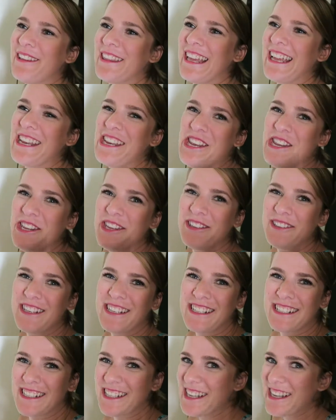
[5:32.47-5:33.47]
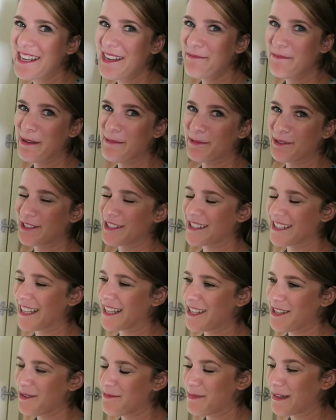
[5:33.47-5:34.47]
and then you just, people just
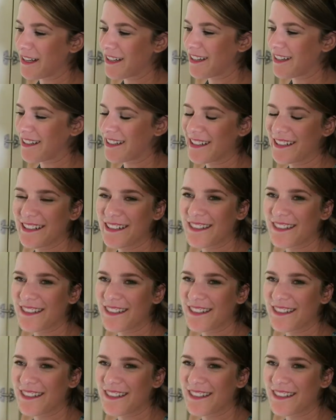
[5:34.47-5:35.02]
like you better.